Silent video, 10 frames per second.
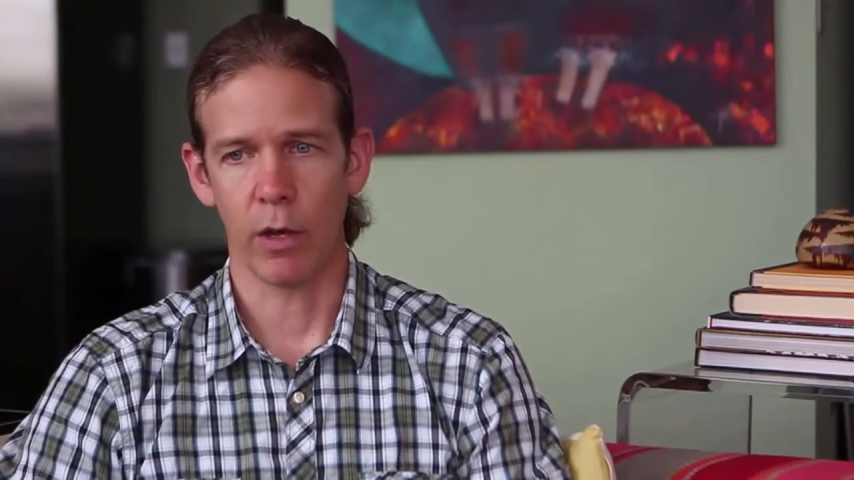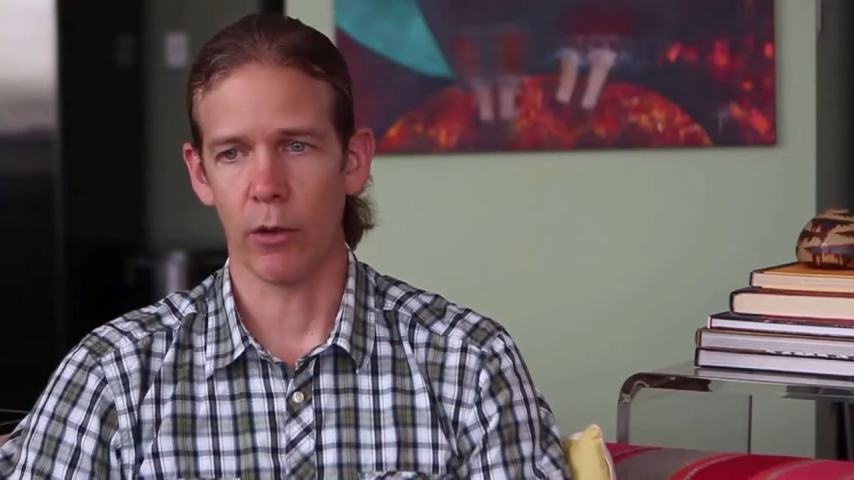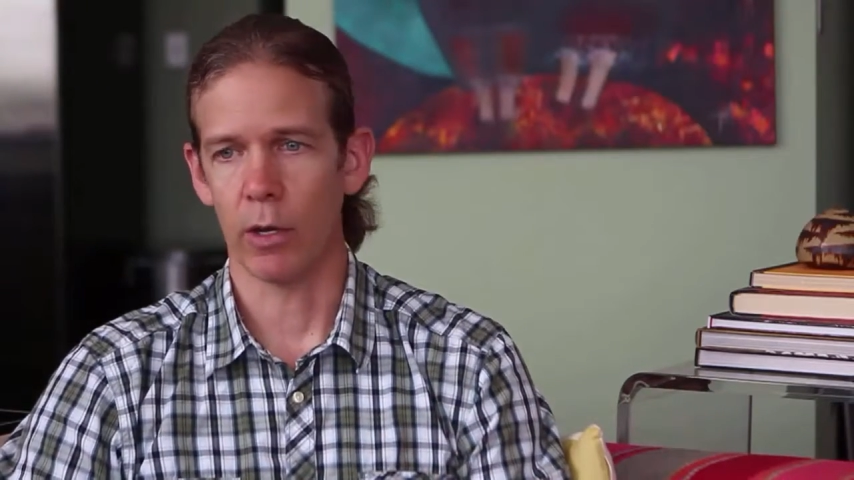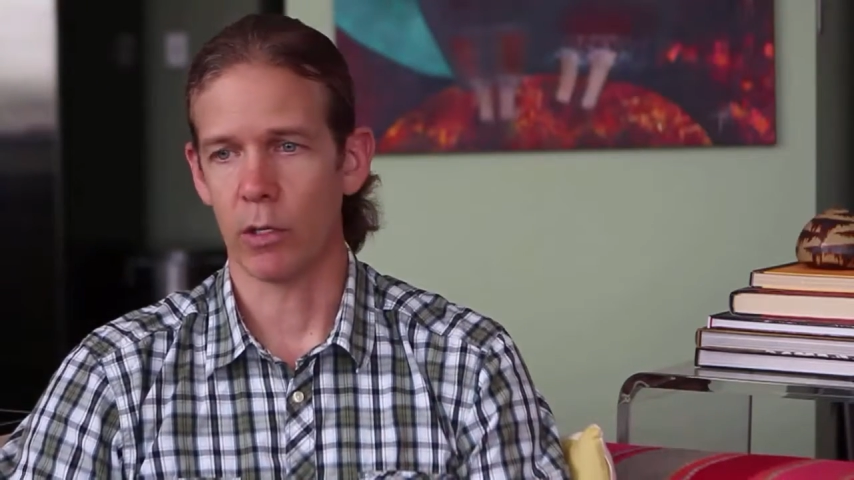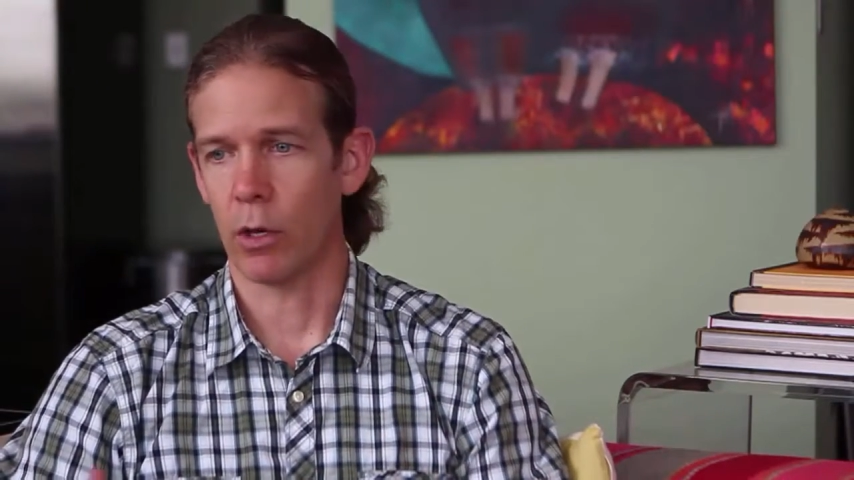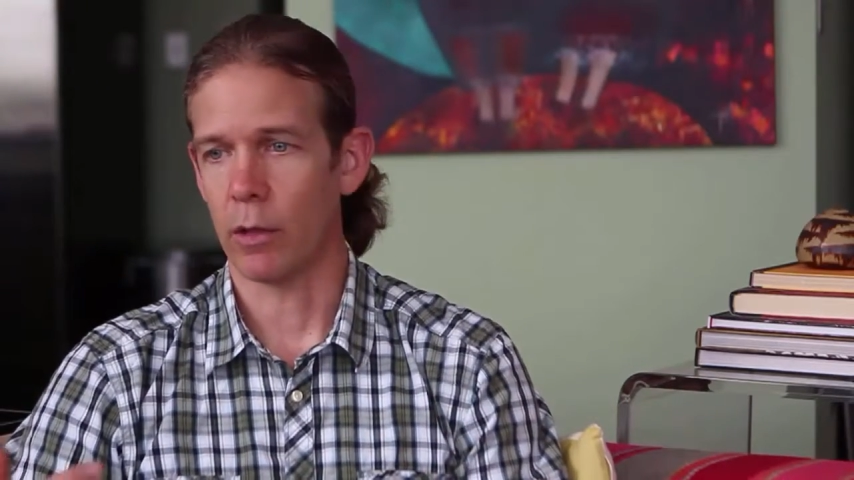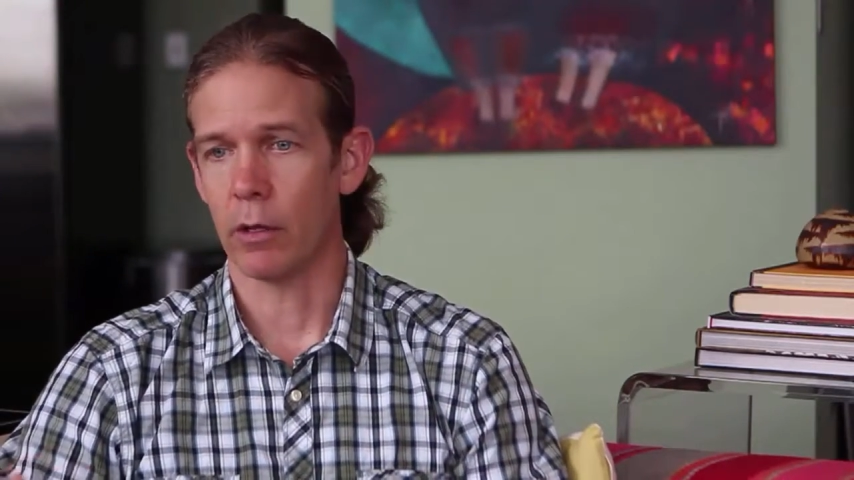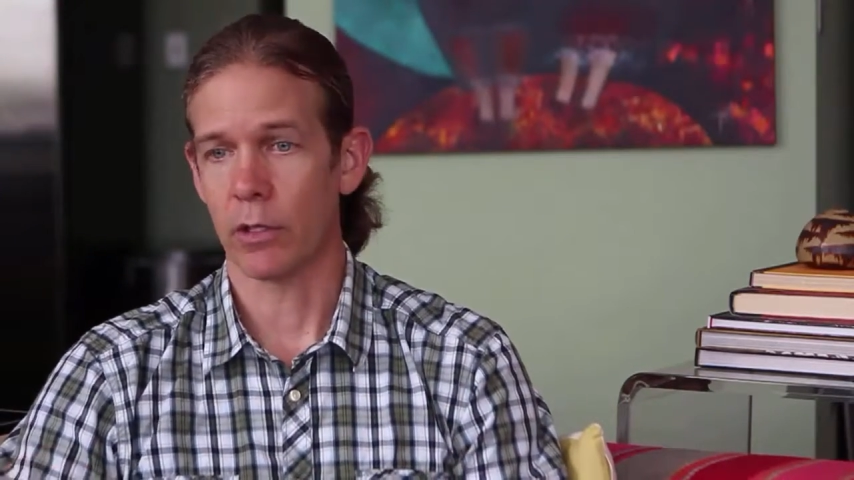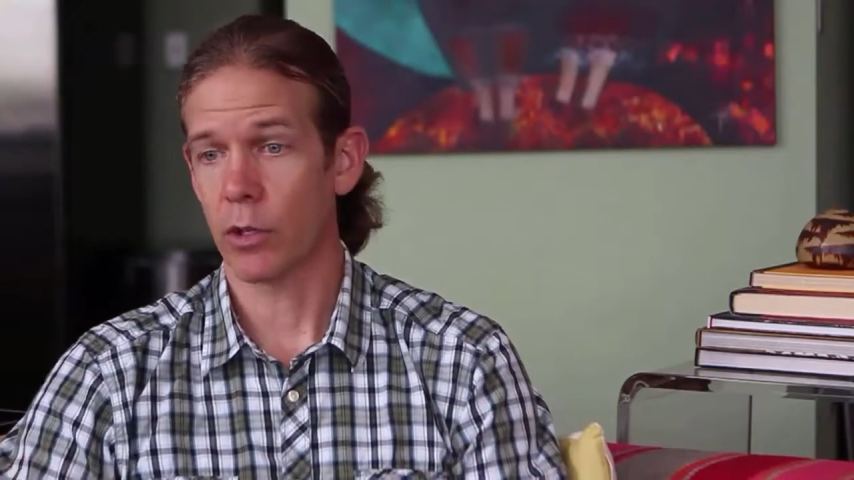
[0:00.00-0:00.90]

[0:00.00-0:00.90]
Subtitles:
whether it's on their